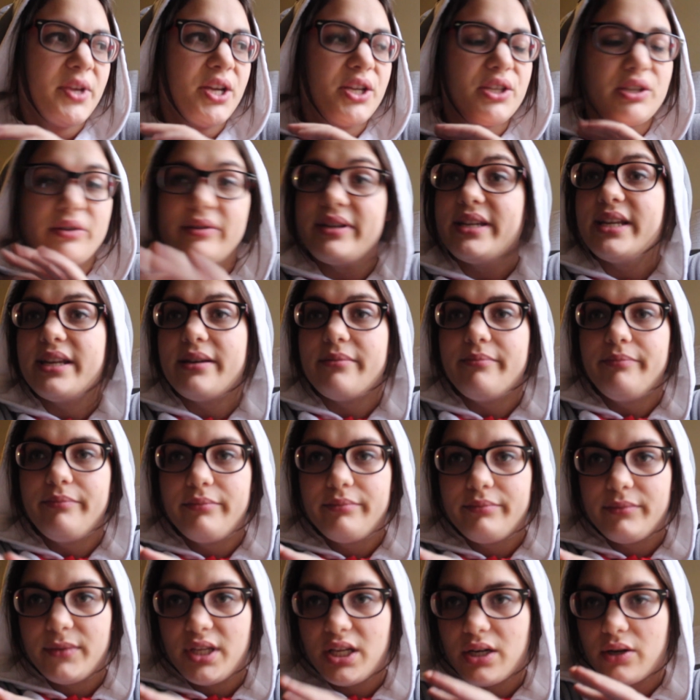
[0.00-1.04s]
So I did,
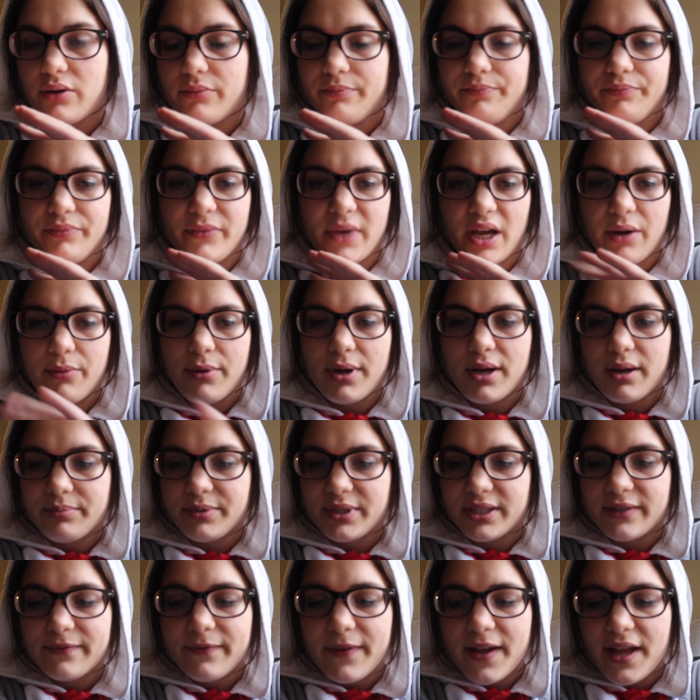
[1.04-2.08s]
you know, I woke up
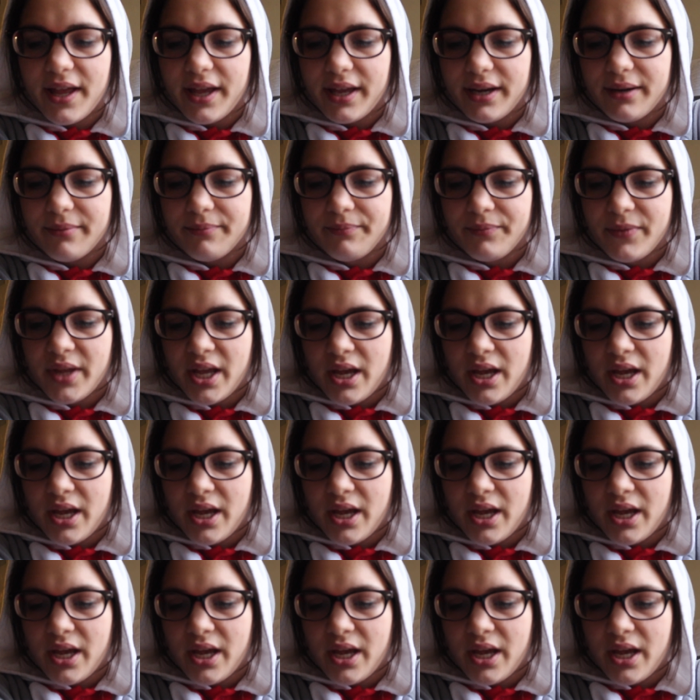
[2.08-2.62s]
just fine,